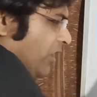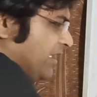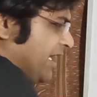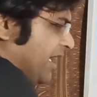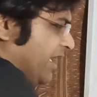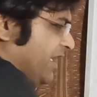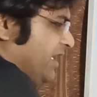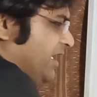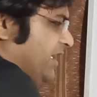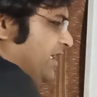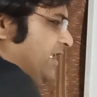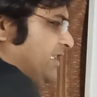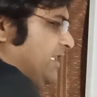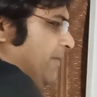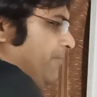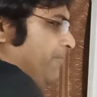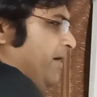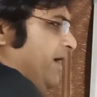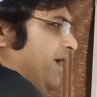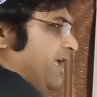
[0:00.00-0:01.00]
current in
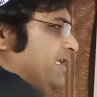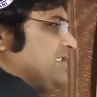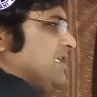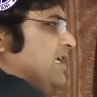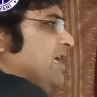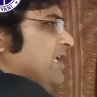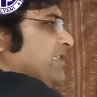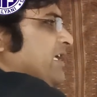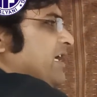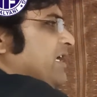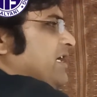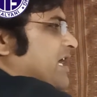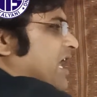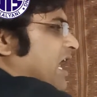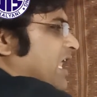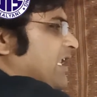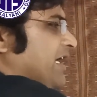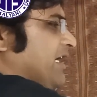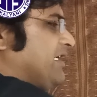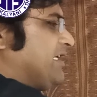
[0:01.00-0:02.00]
the base, then
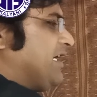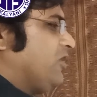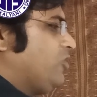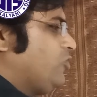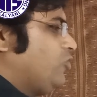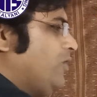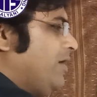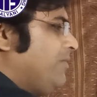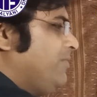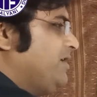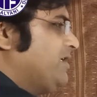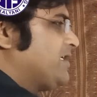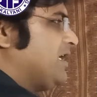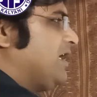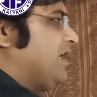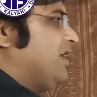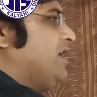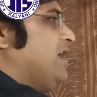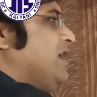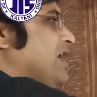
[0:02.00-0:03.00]
collector to
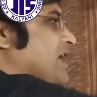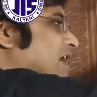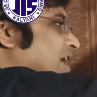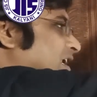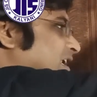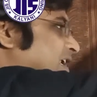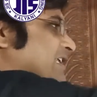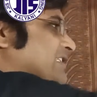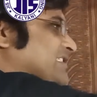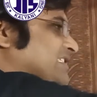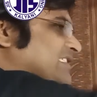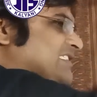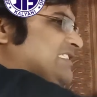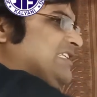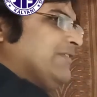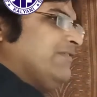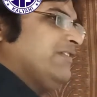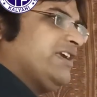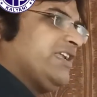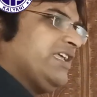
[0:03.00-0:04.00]
emitter, a
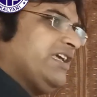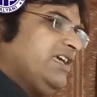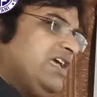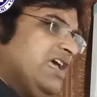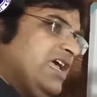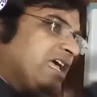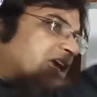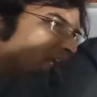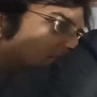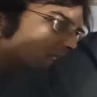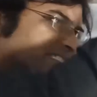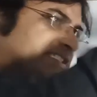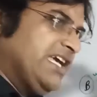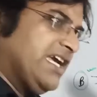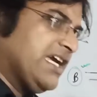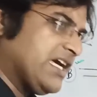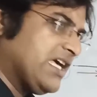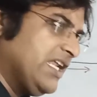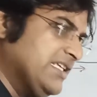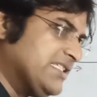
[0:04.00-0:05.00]
resistivity is
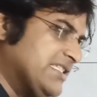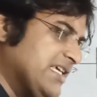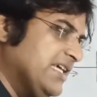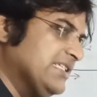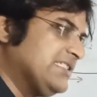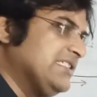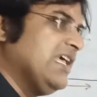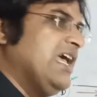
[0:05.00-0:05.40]
decreases,